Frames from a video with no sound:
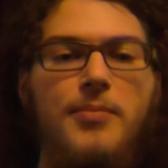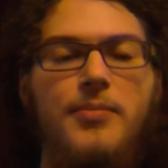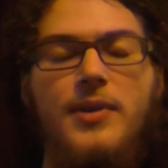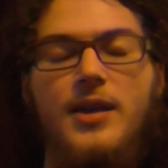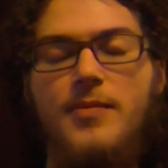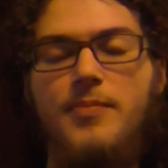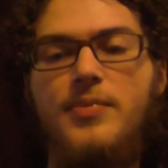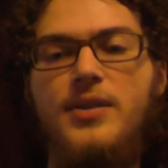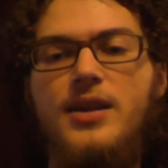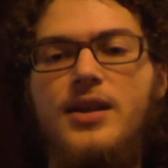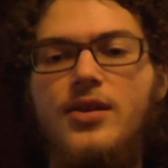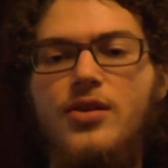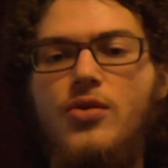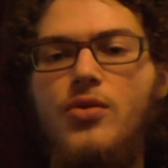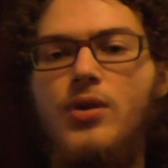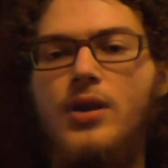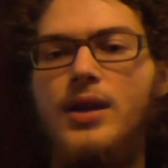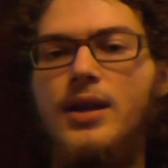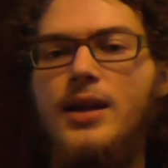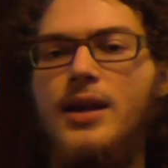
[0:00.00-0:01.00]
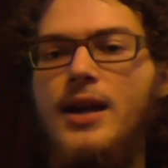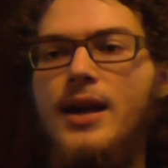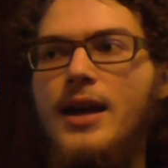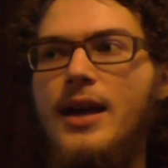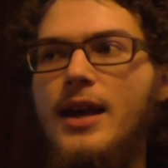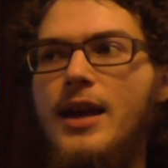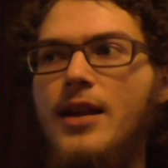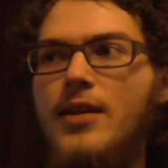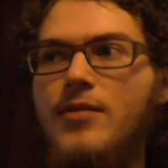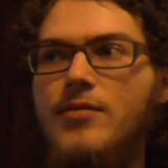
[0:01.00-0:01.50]
it being annoying,
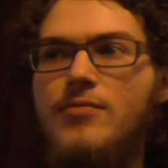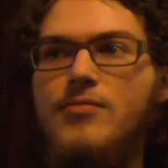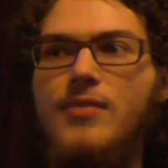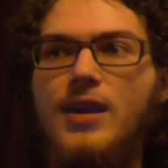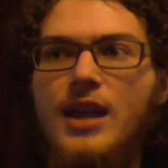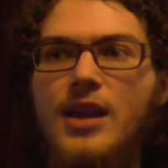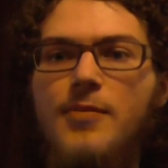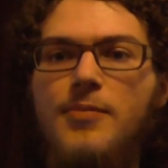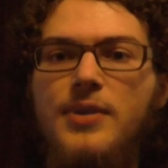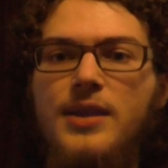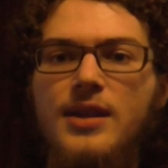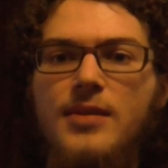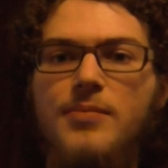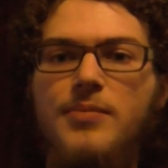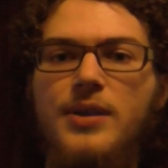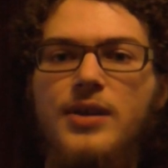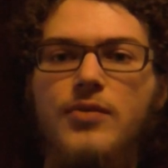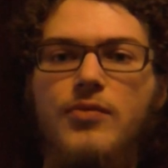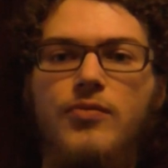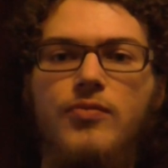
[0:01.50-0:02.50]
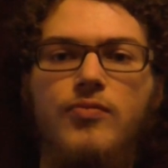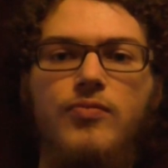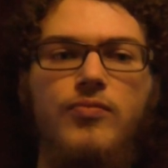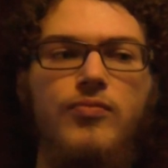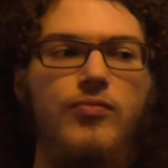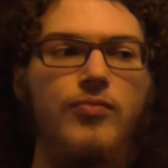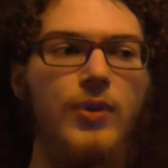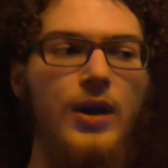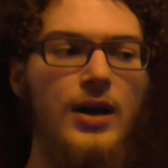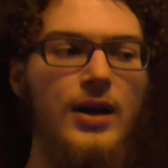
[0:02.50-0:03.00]
it may be a big
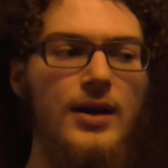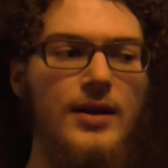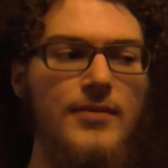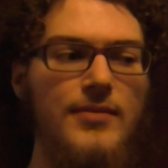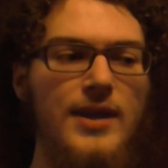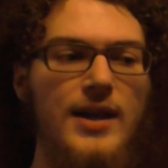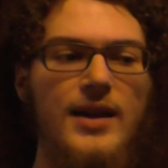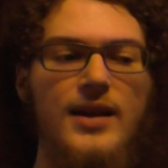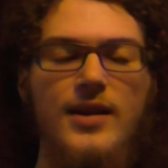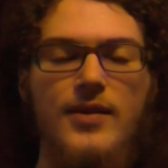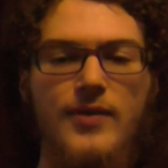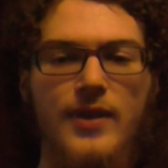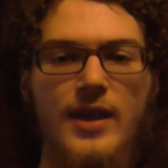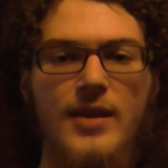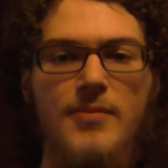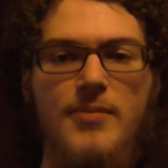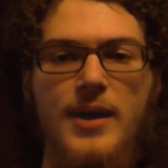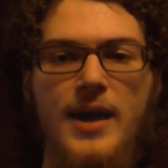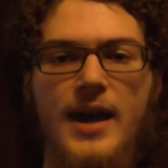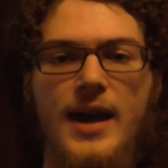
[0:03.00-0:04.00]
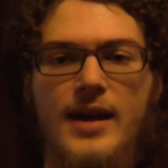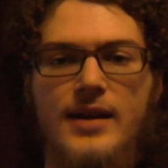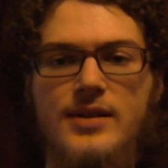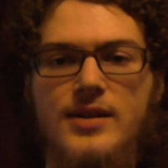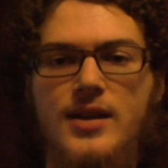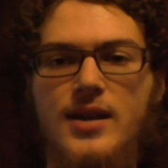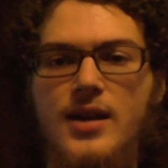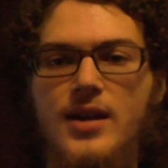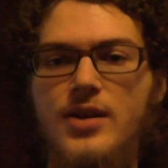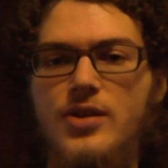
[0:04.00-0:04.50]
negative
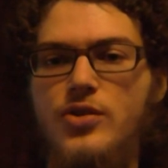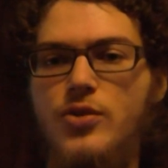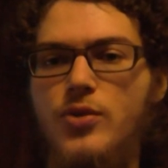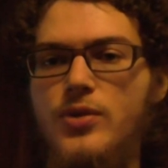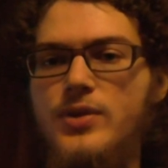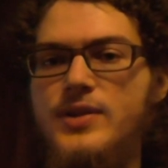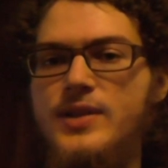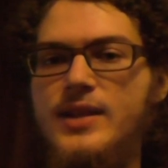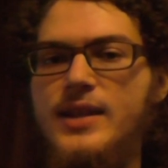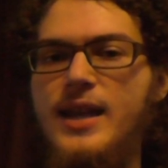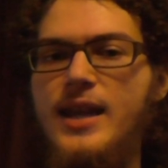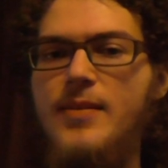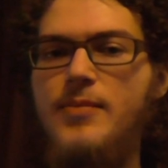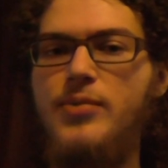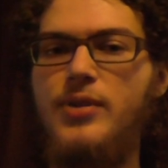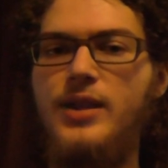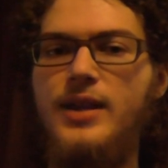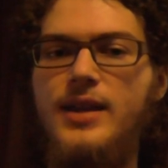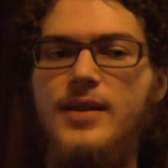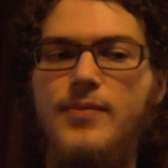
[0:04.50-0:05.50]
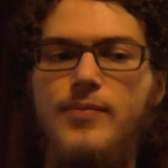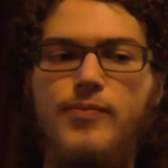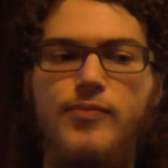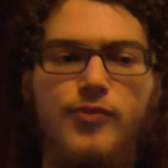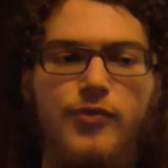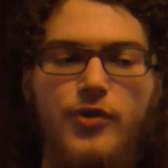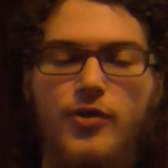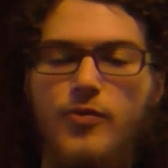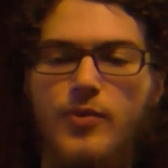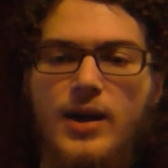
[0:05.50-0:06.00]
impact towards the gameplay
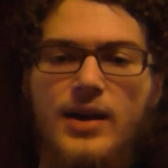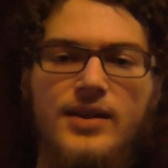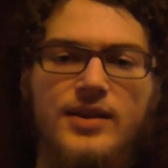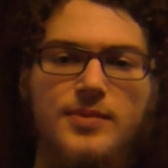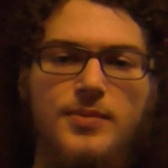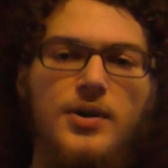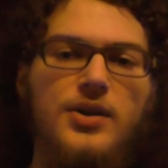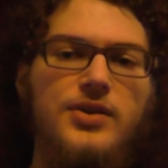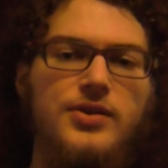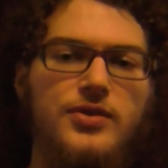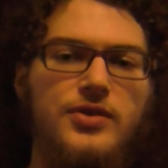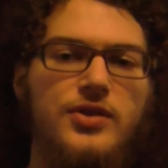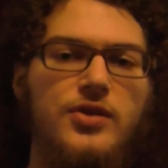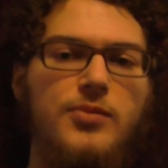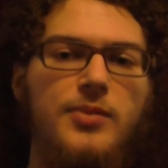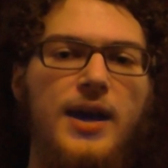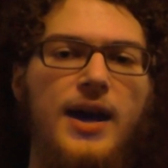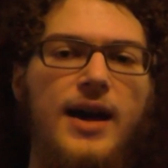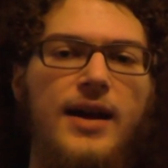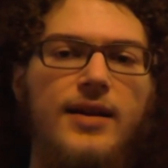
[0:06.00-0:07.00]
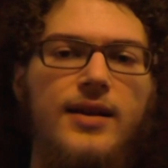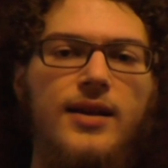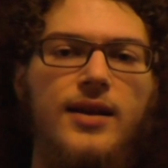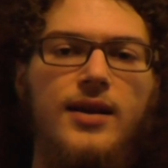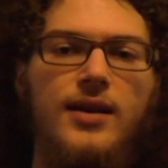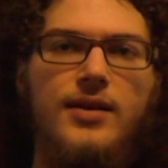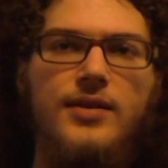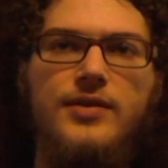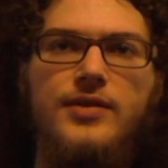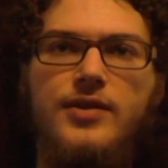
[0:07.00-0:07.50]
for why the spawns are so bad.
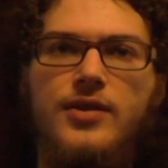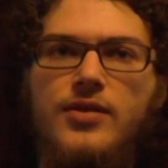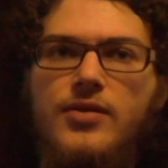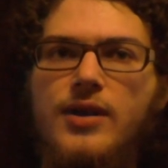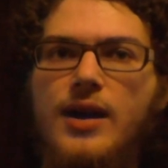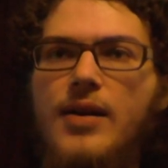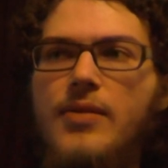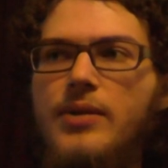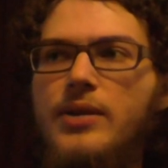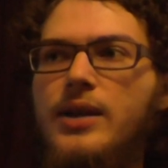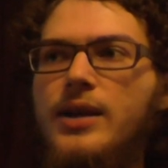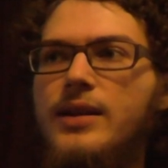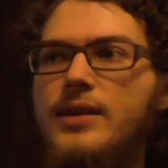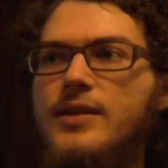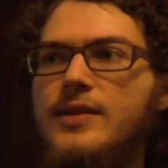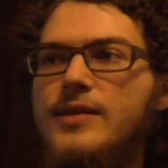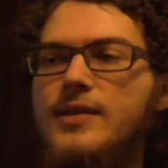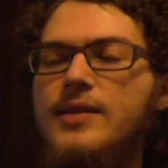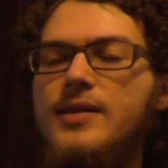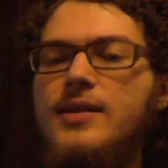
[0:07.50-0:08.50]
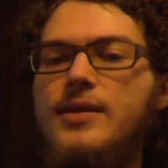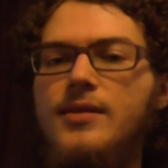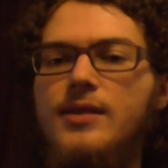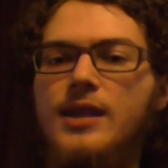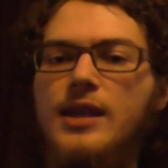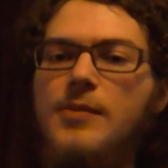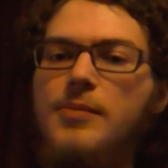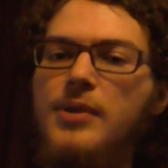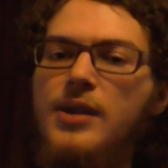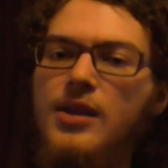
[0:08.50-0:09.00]
So I would like to see,
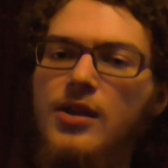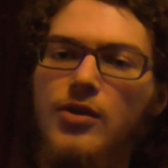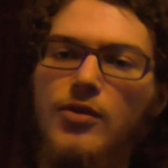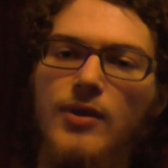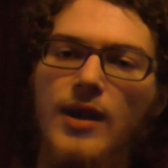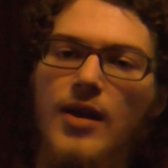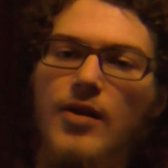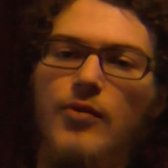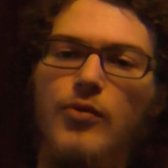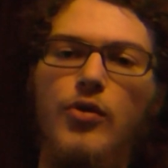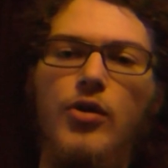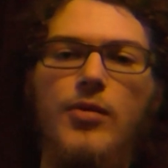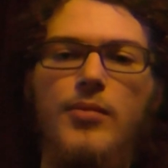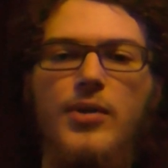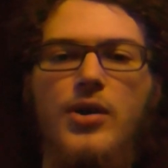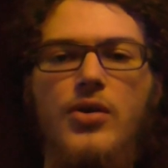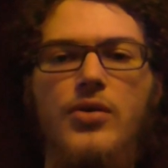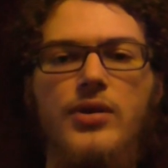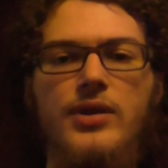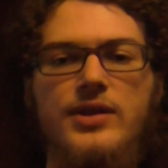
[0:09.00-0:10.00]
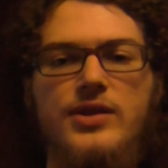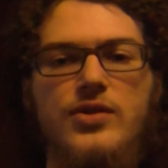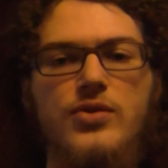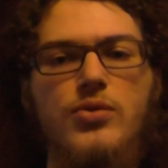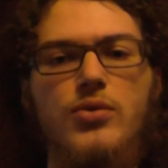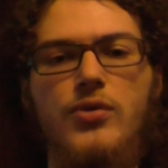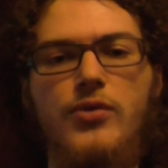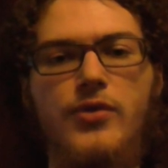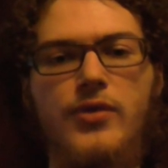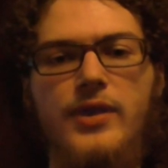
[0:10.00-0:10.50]
keep it in the Ground War mode. It's
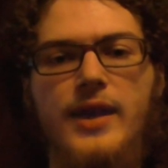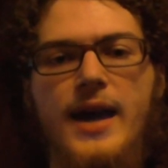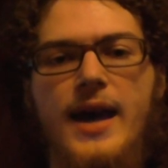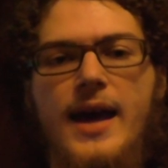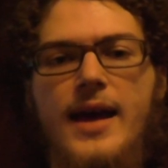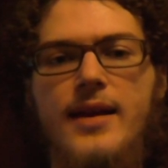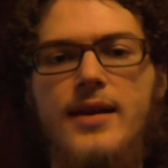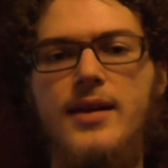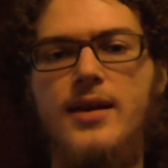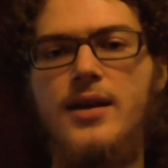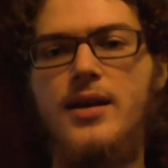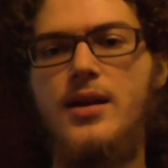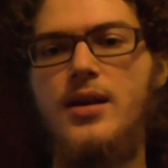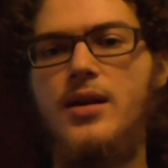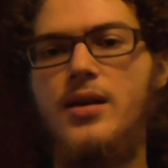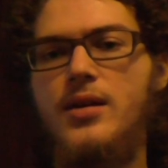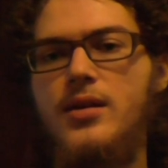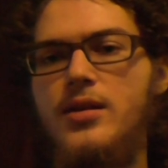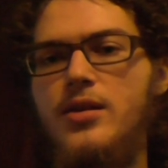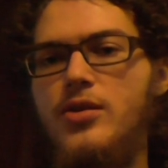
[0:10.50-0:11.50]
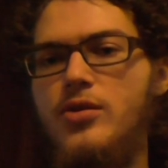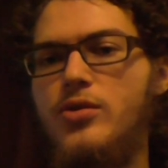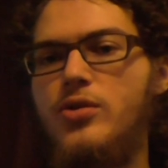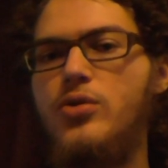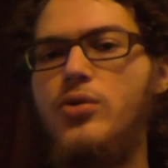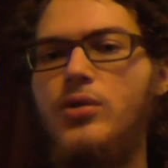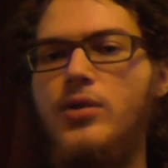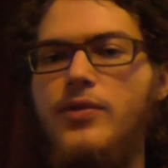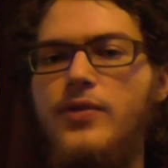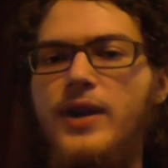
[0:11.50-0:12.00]
cool for that. You know,
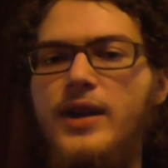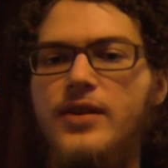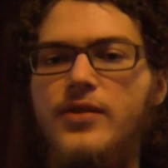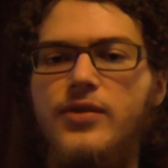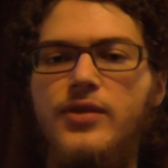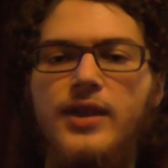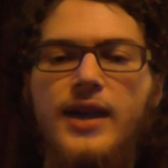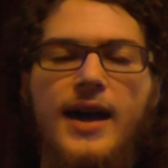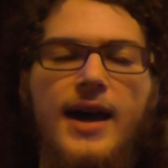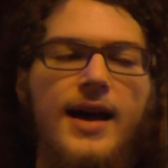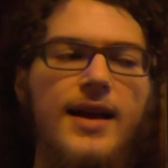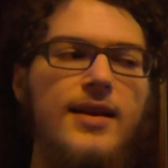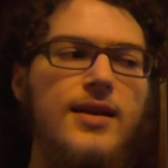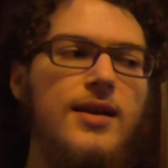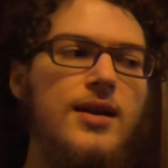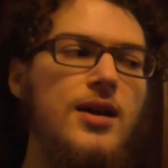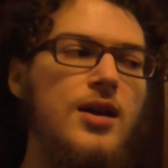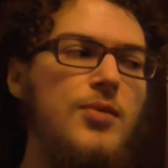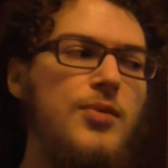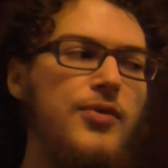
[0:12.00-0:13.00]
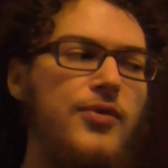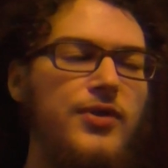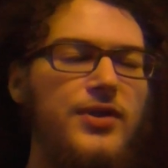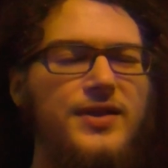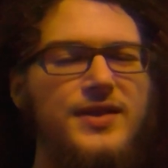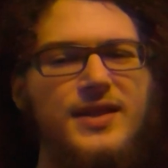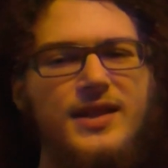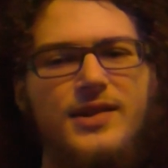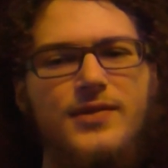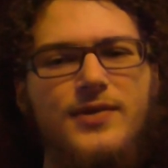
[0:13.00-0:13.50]
cool effect for that. But for
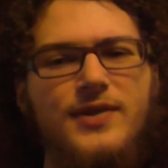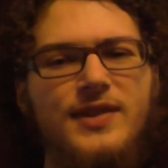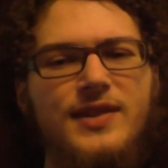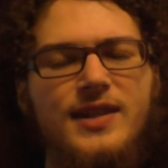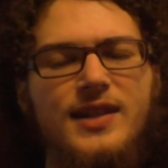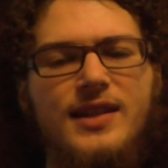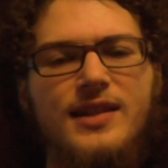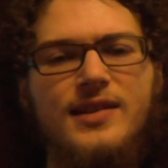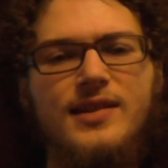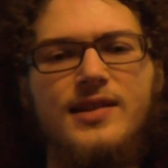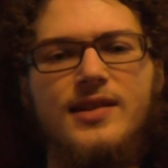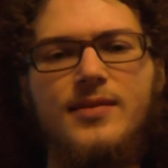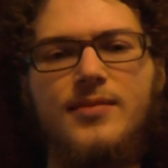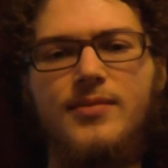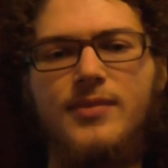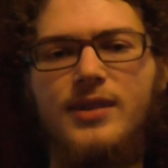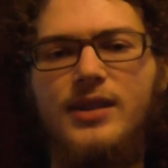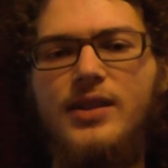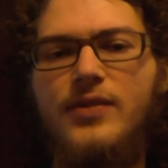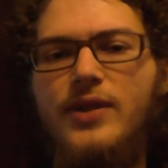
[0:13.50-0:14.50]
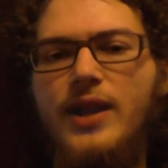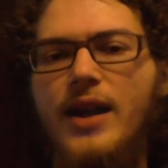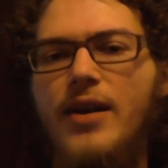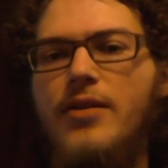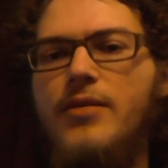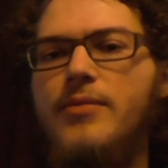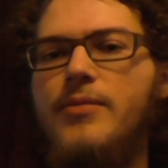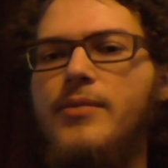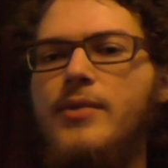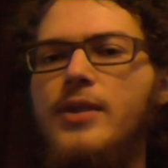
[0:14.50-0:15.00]
the 6v6, leave it out.